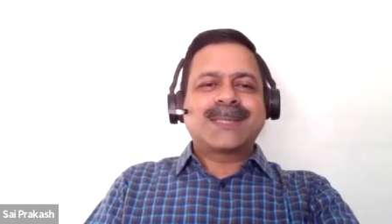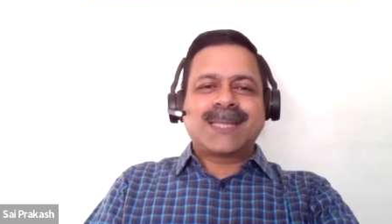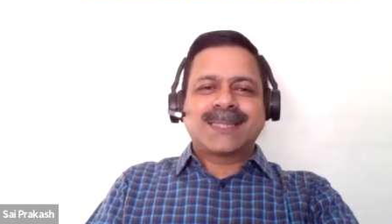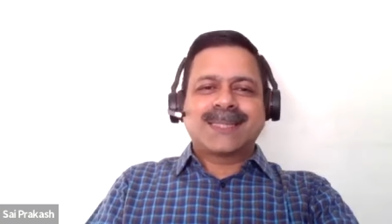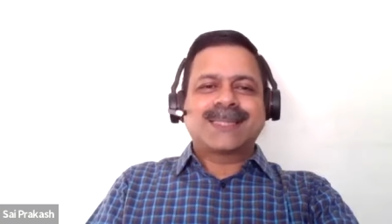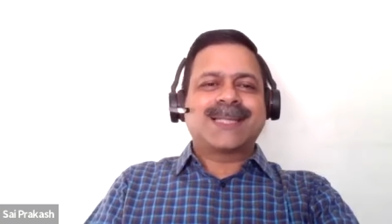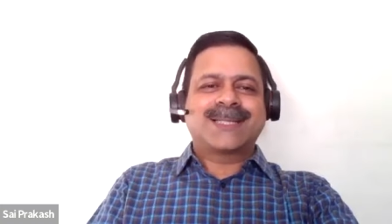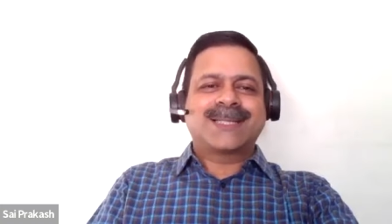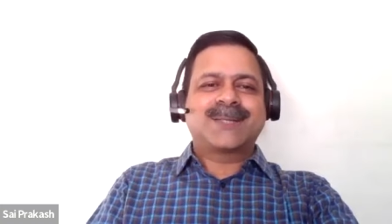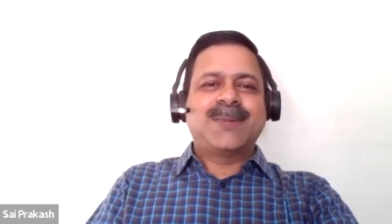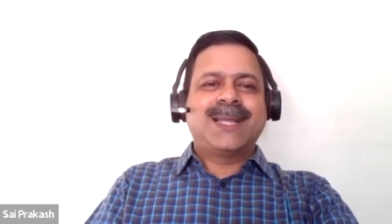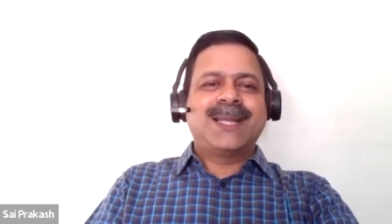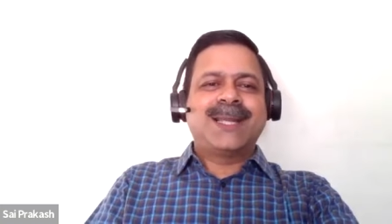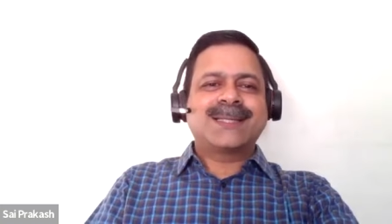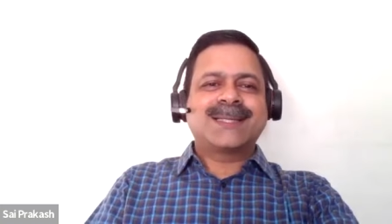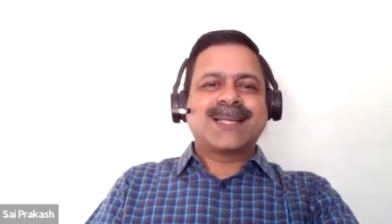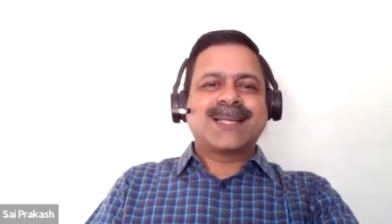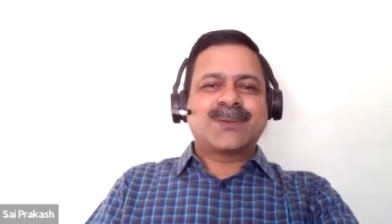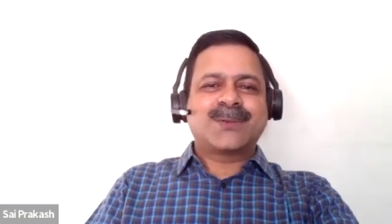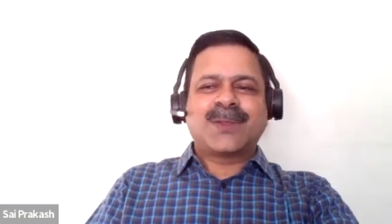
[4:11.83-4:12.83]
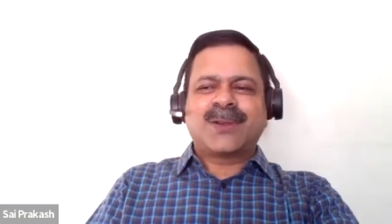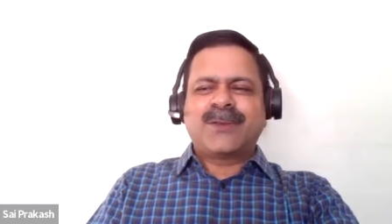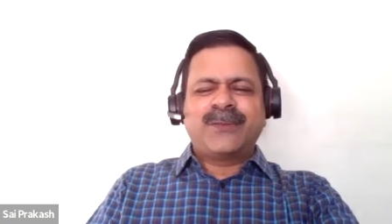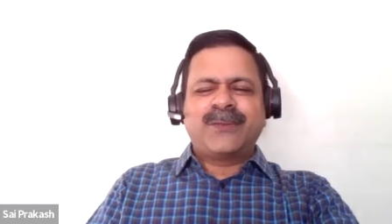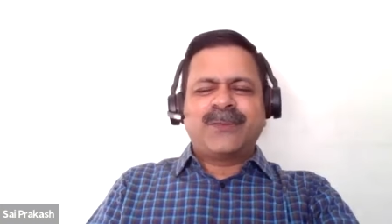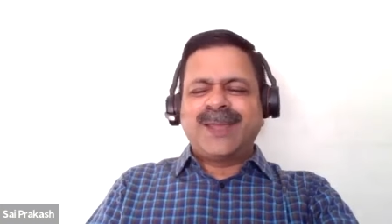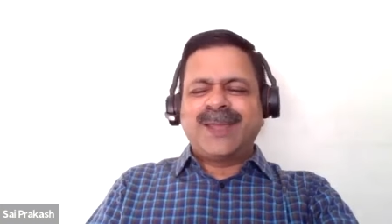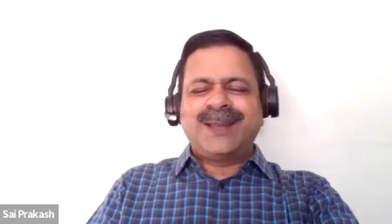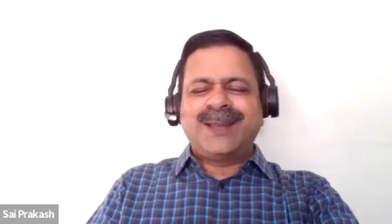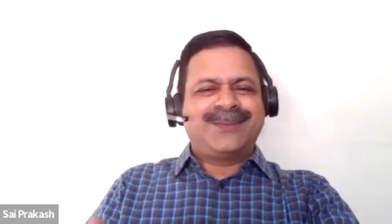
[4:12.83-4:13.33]
such experiences where
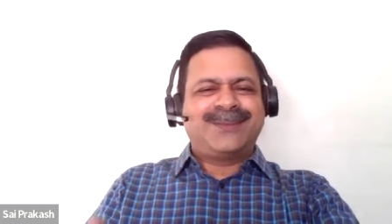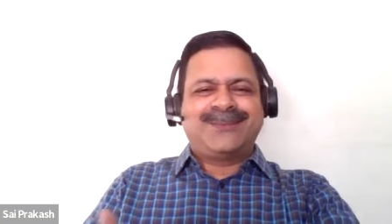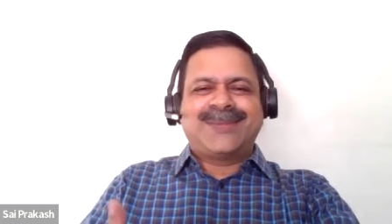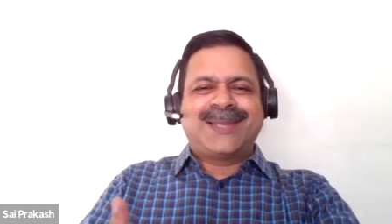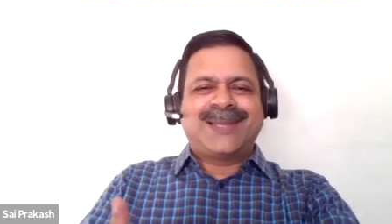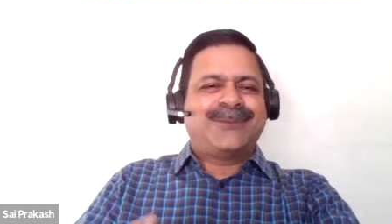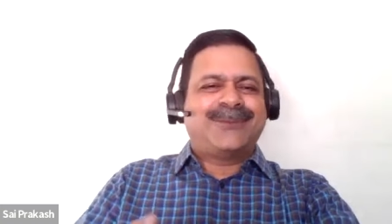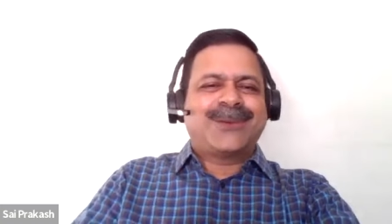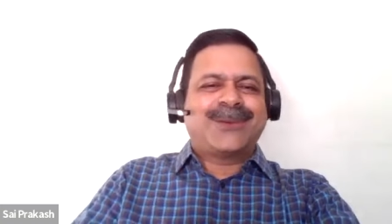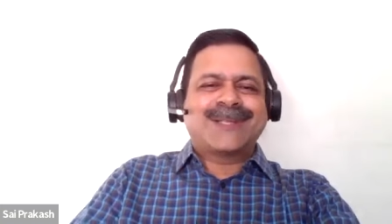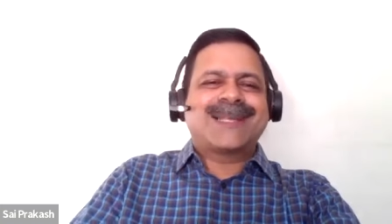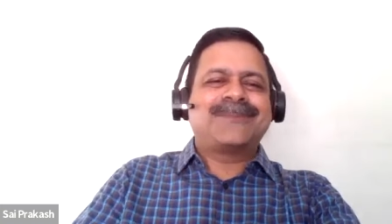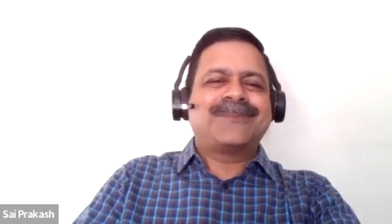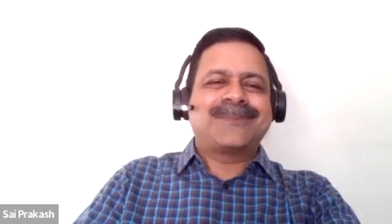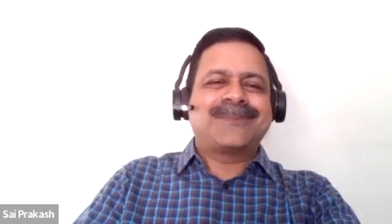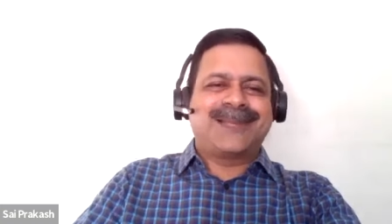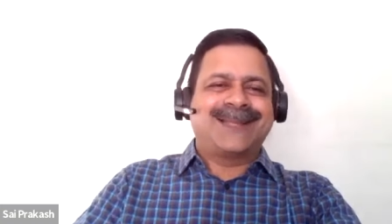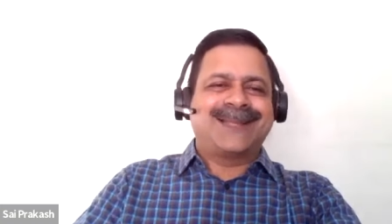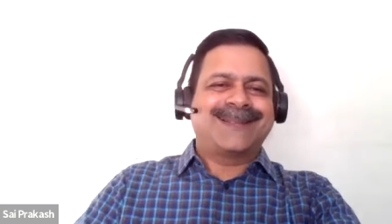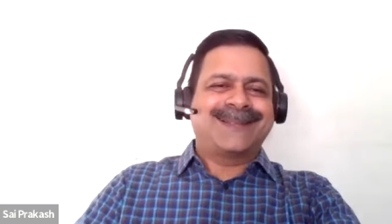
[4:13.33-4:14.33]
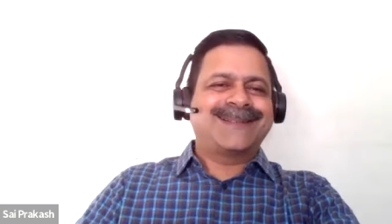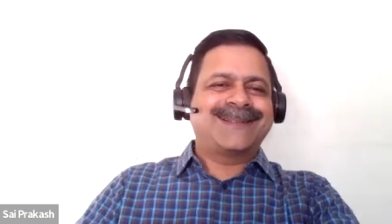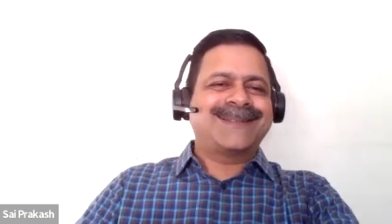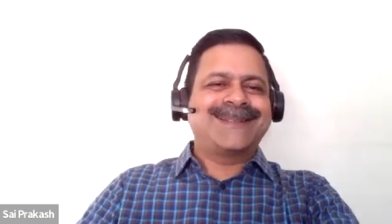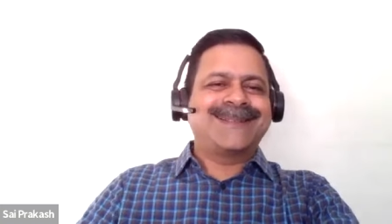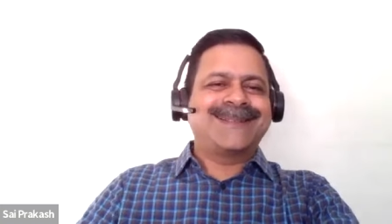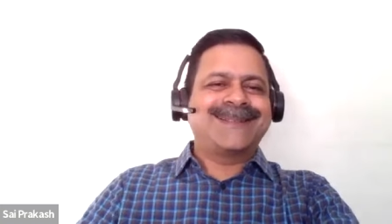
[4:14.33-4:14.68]
we feel, oh man, what's happening? Eh?